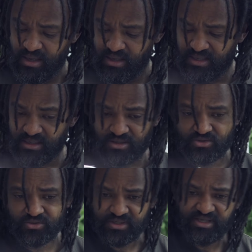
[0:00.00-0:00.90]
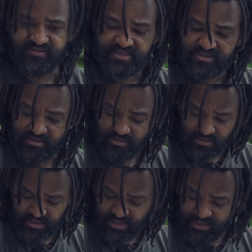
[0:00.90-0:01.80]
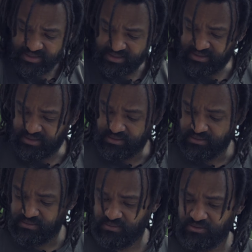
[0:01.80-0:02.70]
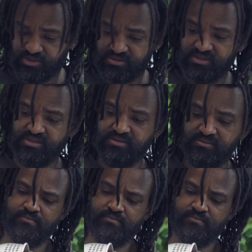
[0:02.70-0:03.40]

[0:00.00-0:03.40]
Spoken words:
and also cooking vessel. I can usually